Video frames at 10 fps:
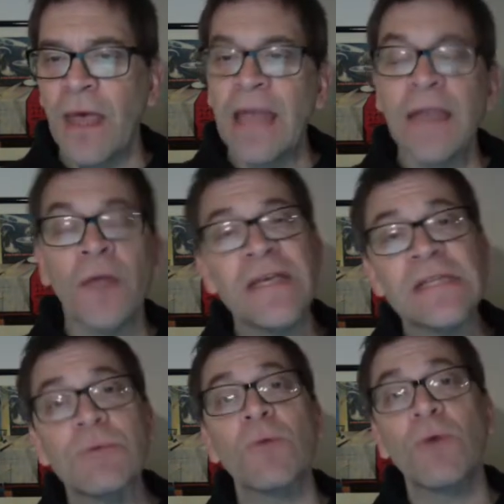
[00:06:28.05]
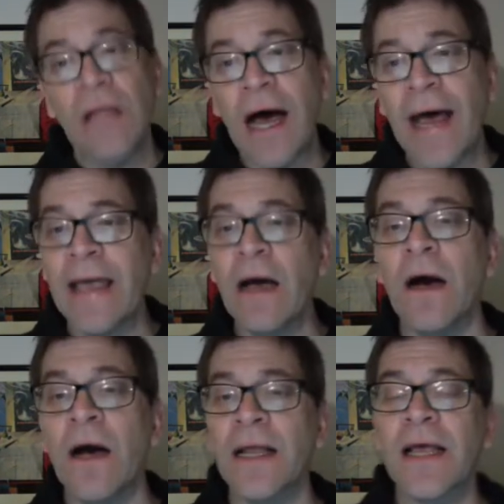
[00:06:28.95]
Now, this will rely
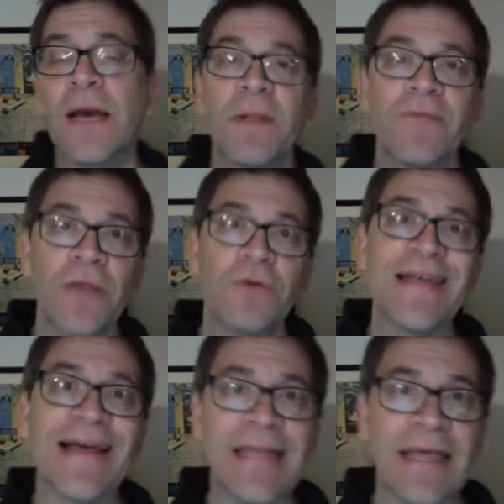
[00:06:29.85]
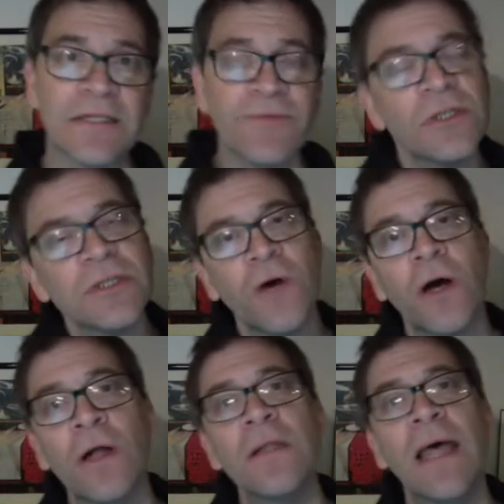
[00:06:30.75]
on a couple of other techniques. First of
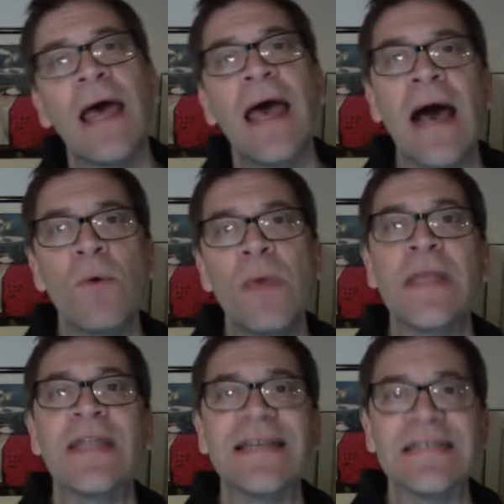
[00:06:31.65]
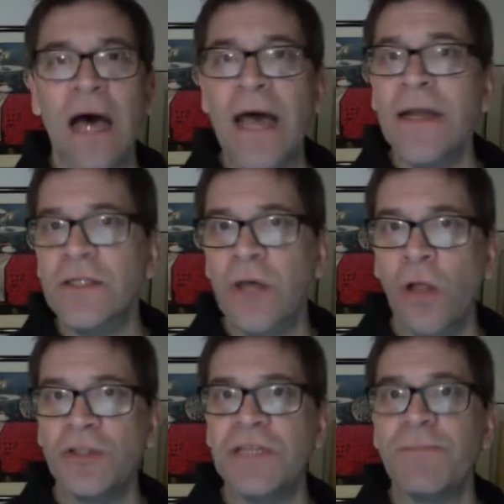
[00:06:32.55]
all, how we can design
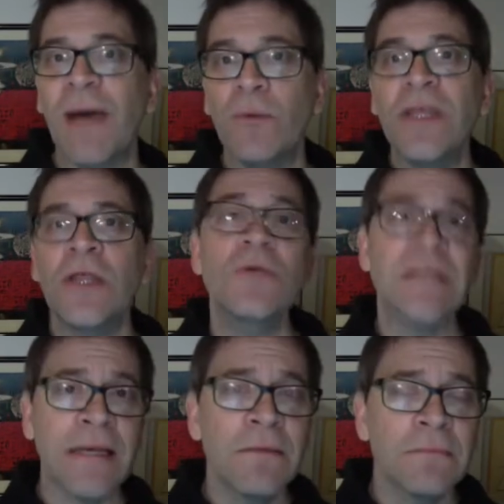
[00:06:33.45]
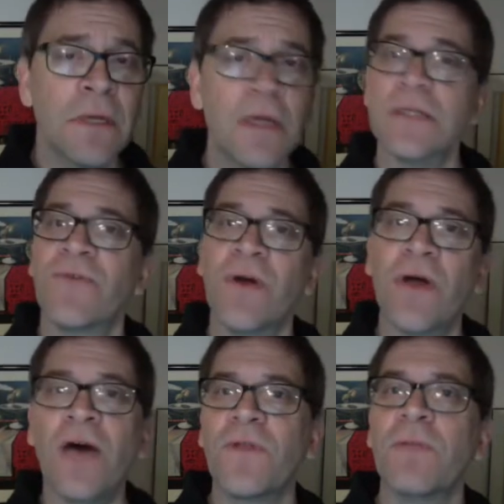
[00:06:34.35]
ontologies by reusing. So very
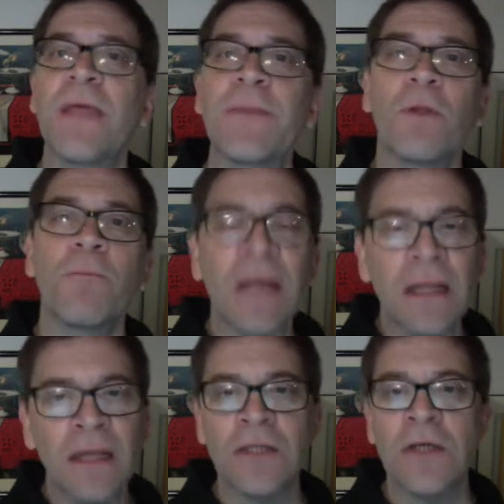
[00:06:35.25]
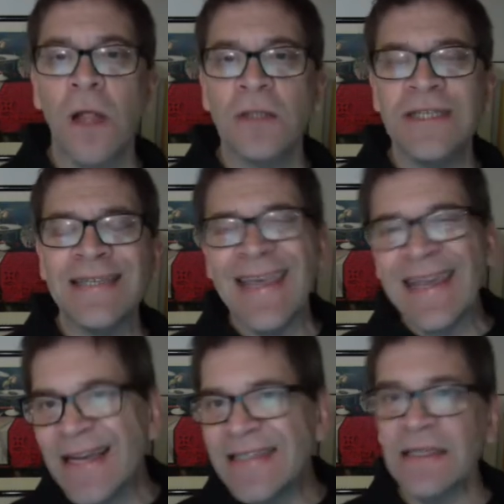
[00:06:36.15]
often people are building ontologies
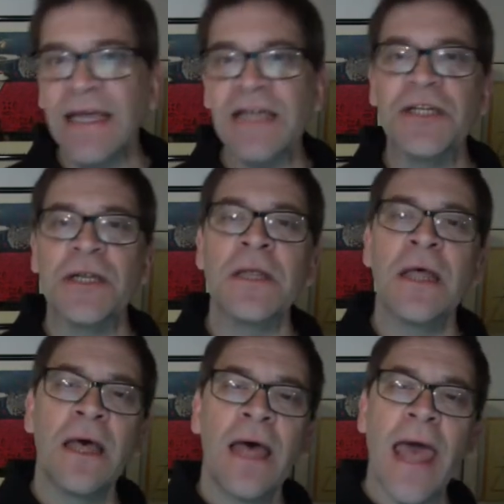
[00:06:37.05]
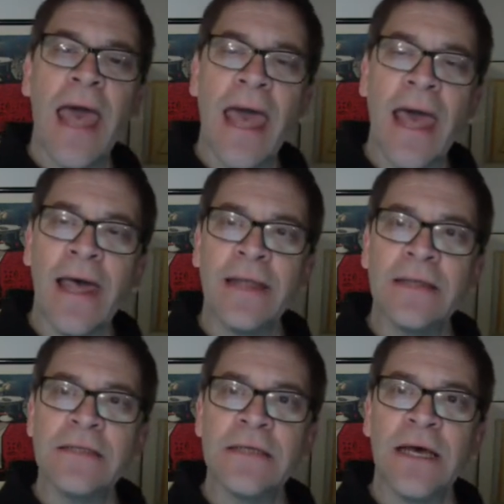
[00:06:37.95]
in isolation
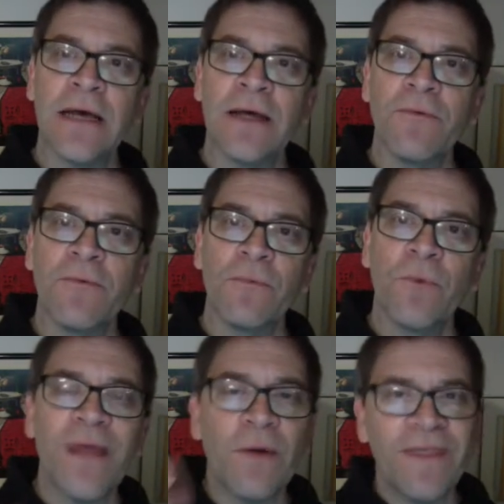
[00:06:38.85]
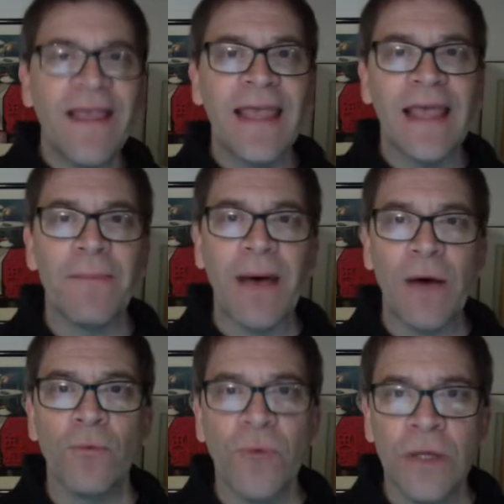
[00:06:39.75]
and without thinking
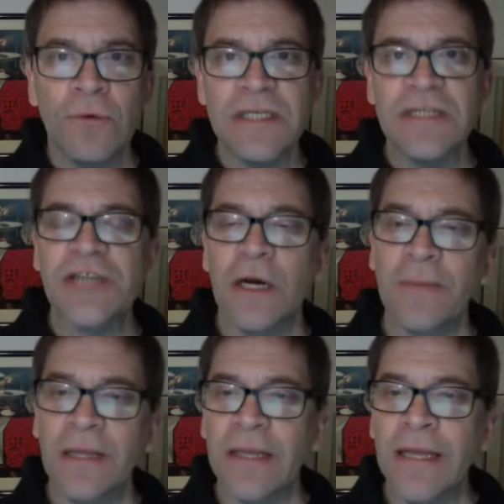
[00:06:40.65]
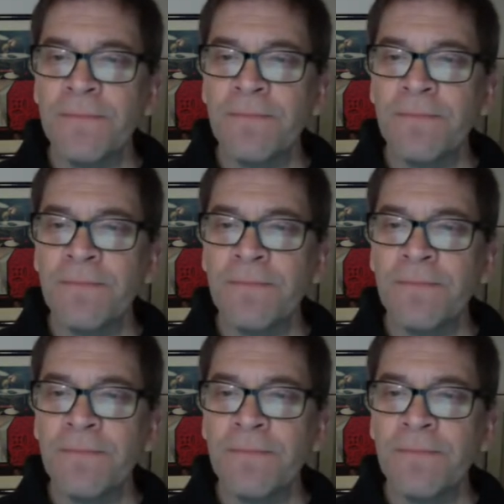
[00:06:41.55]
about reuse and shareability.